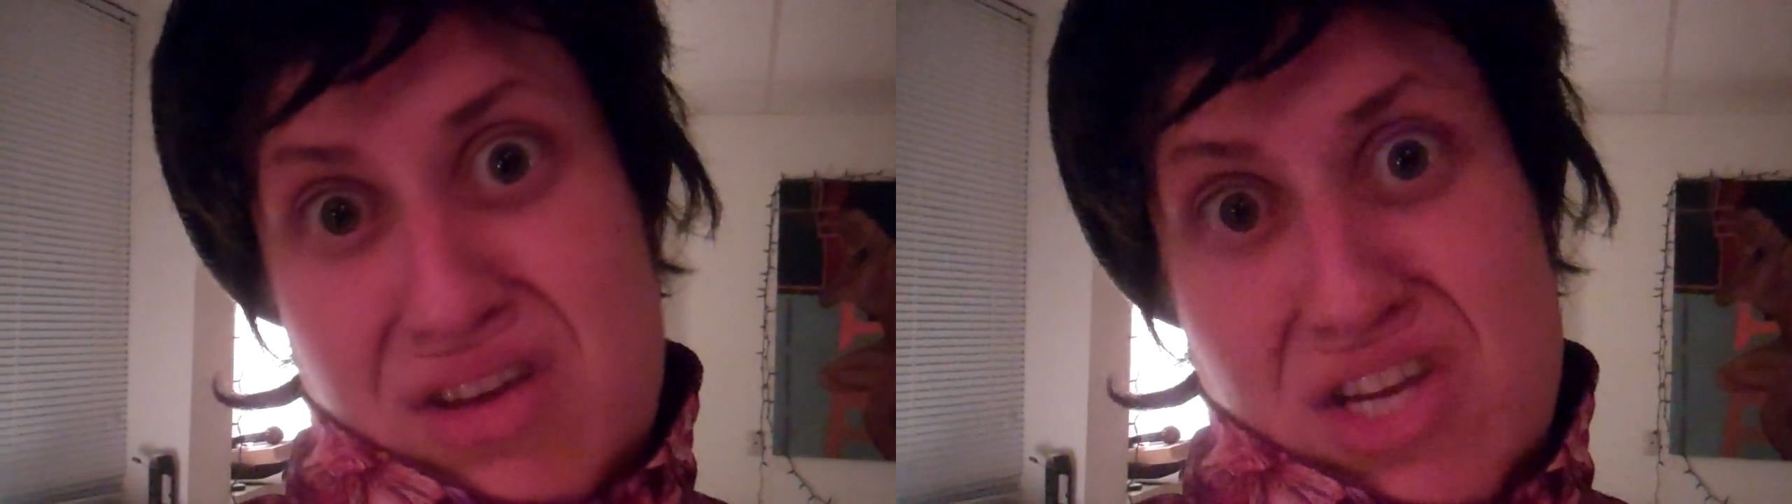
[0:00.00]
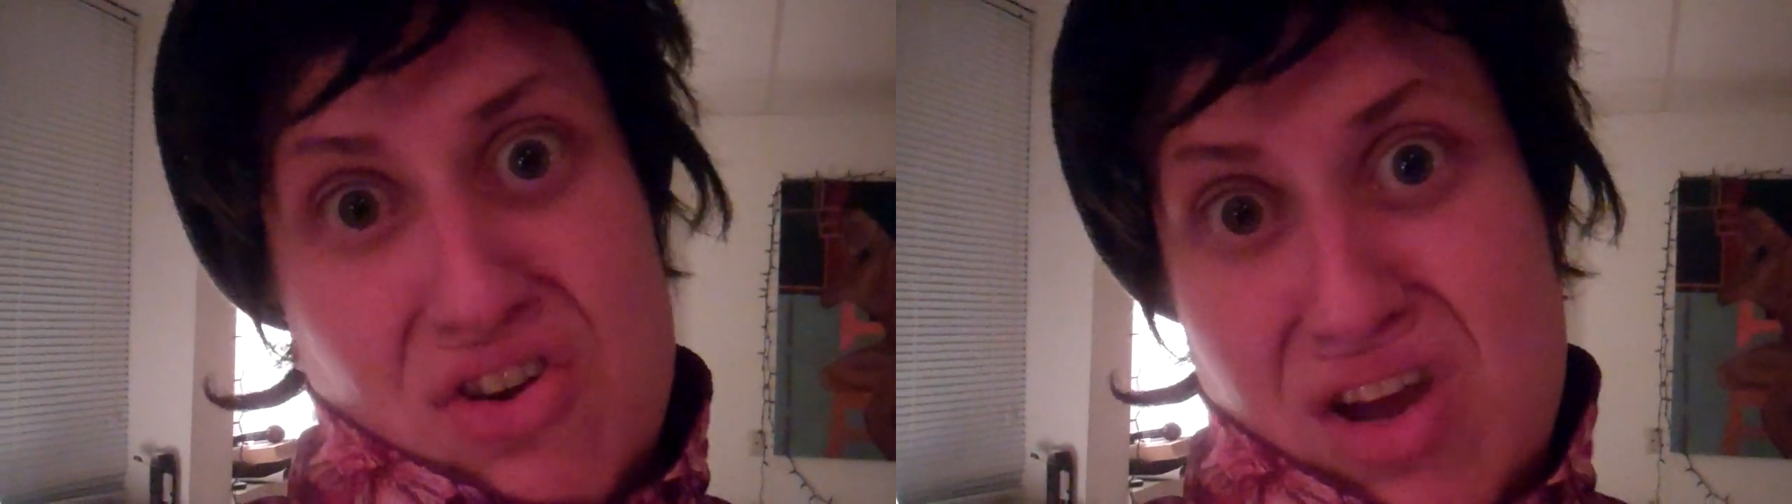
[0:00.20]

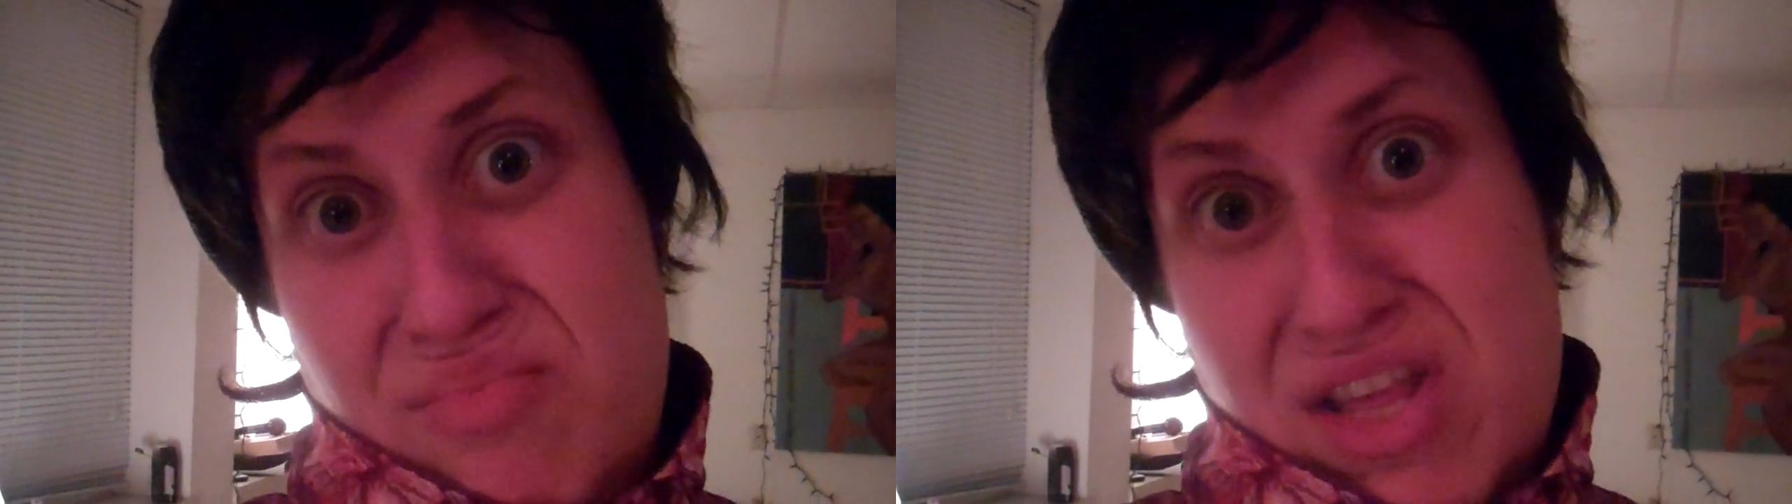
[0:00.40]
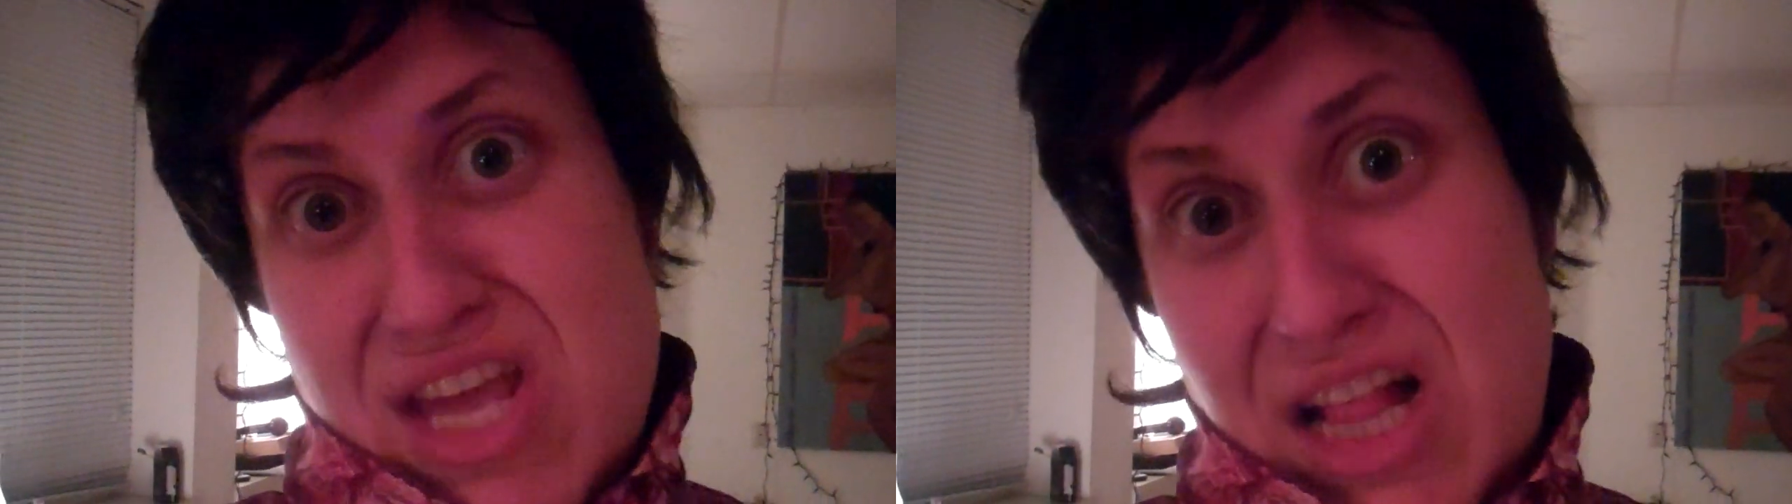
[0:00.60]
You
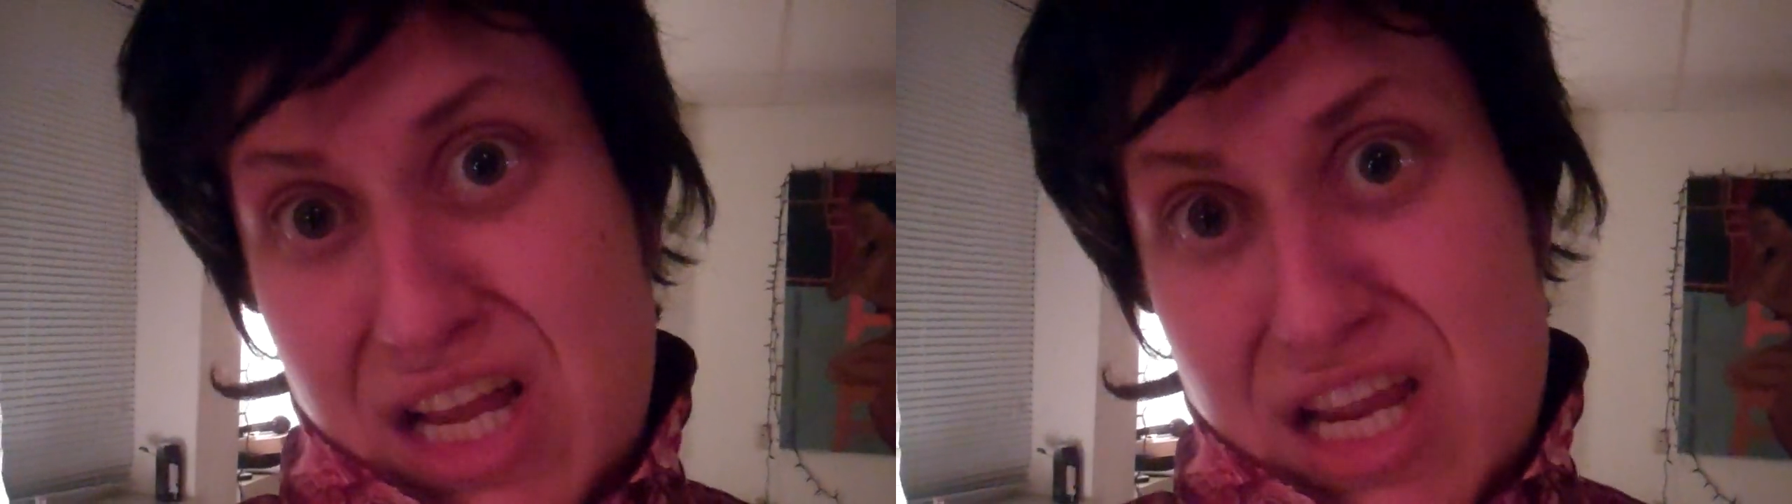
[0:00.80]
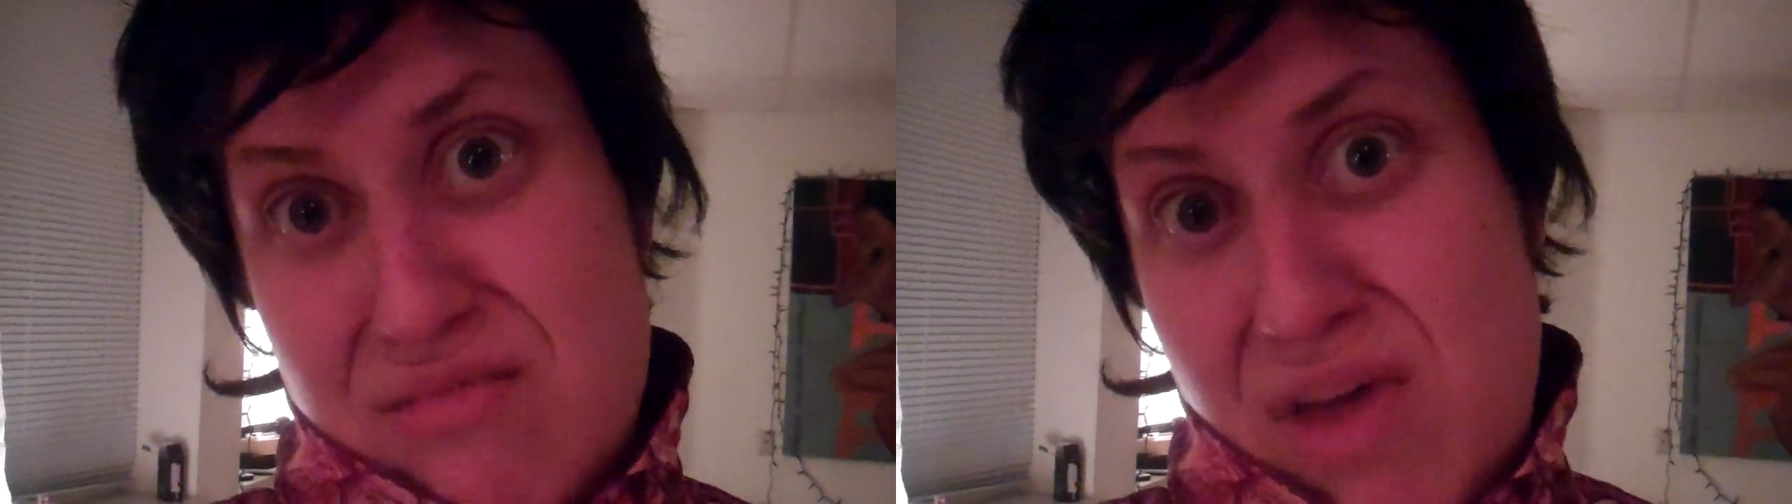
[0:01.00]
could be
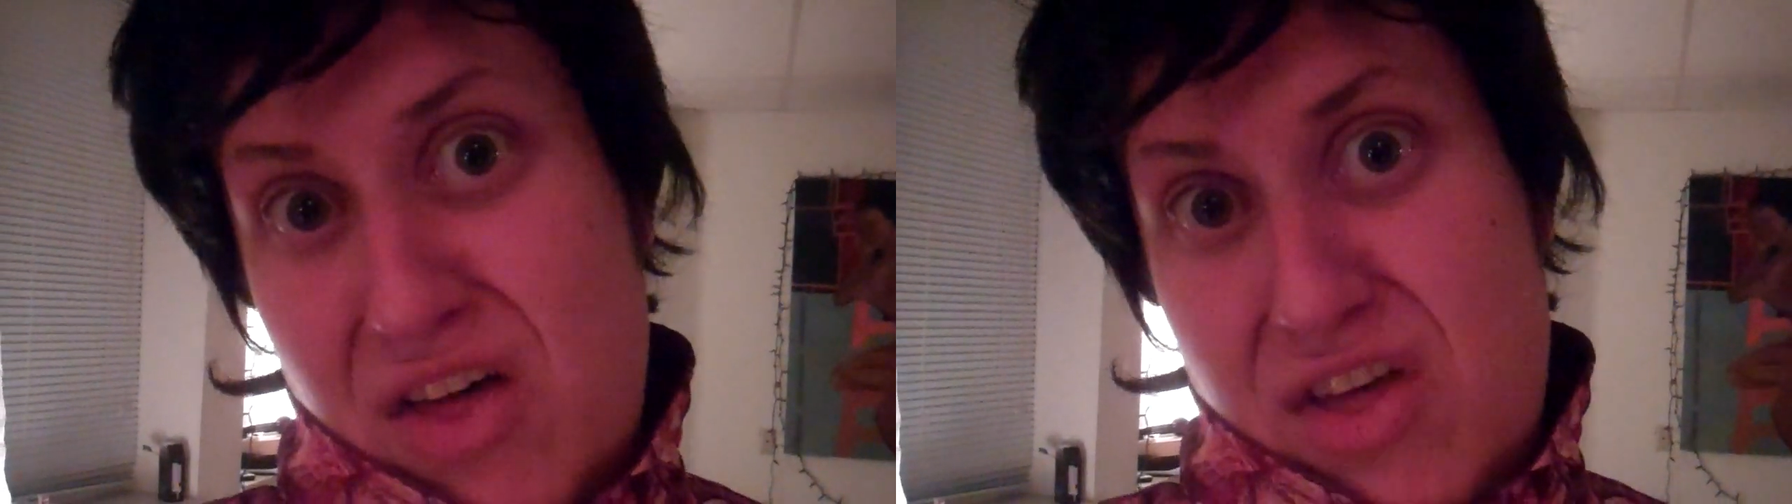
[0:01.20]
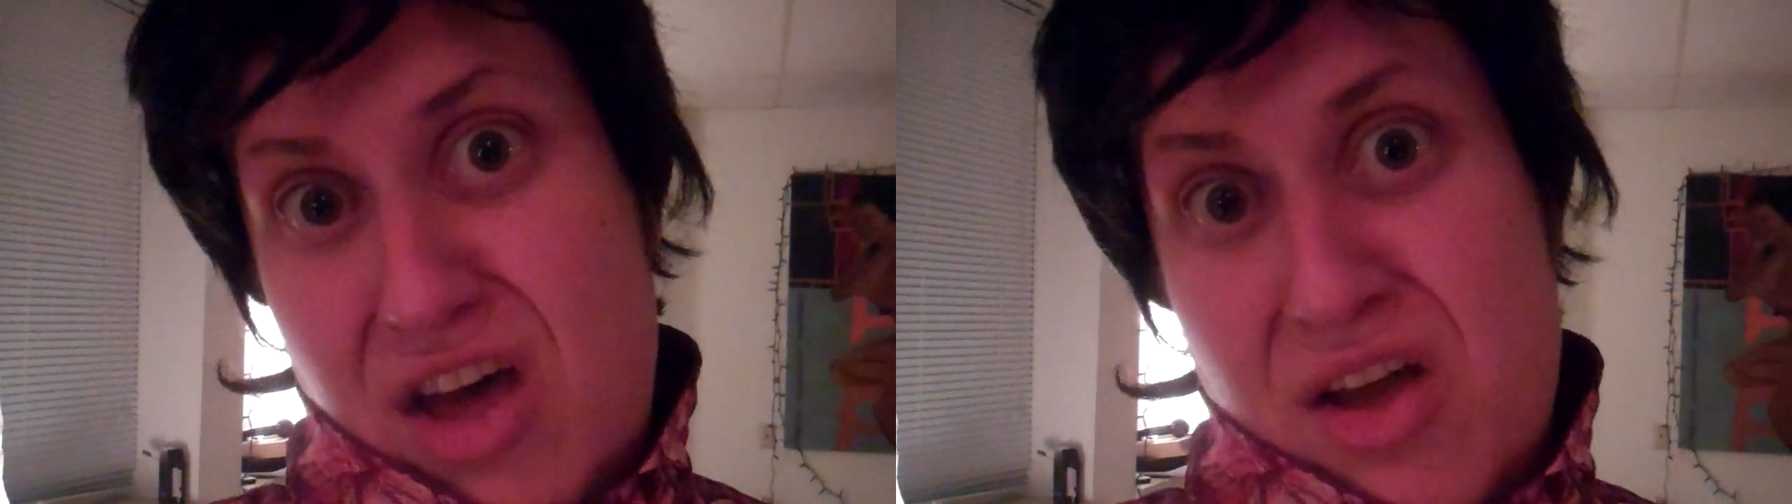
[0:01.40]
telling your
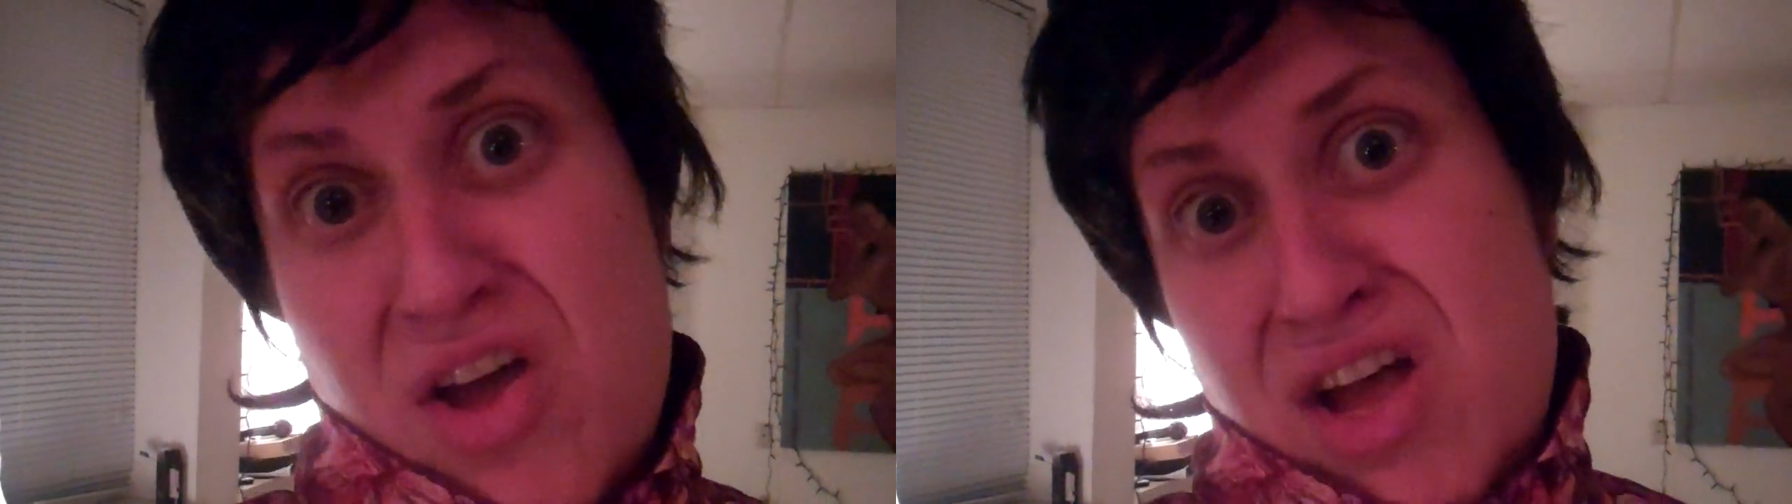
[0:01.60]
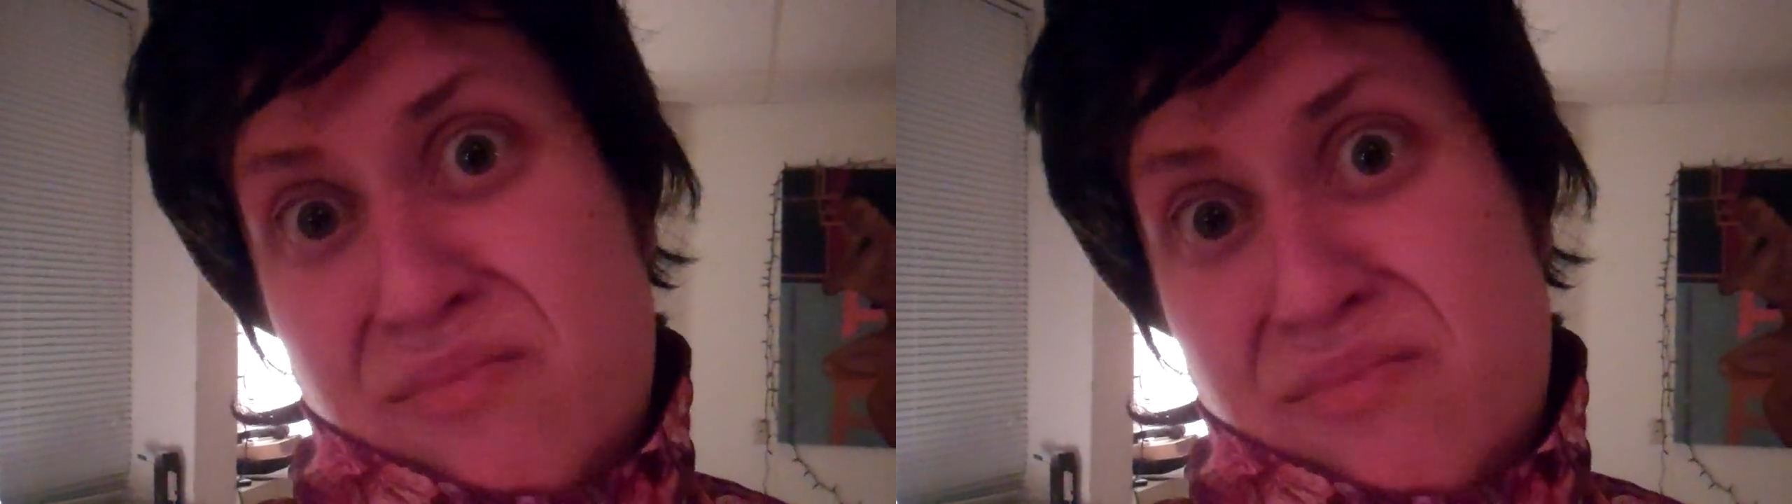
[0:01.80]
mother,